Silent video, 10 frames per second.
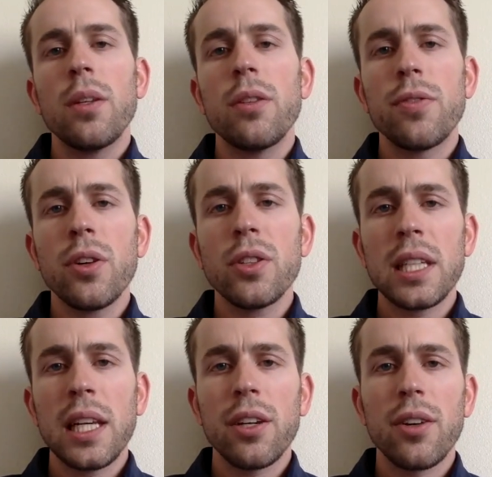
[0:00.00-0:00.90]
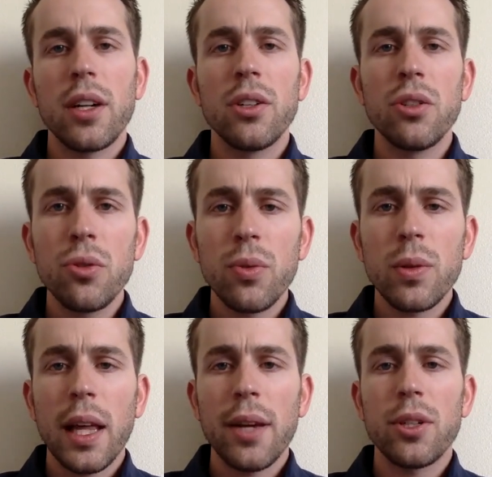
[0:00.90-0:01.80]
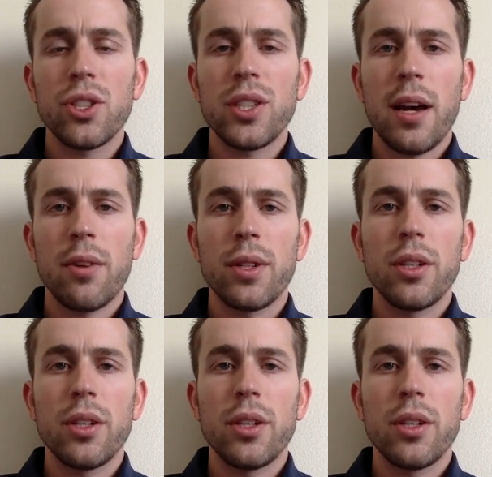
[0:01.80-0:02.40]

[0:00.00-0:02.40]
you first hear a new language sound,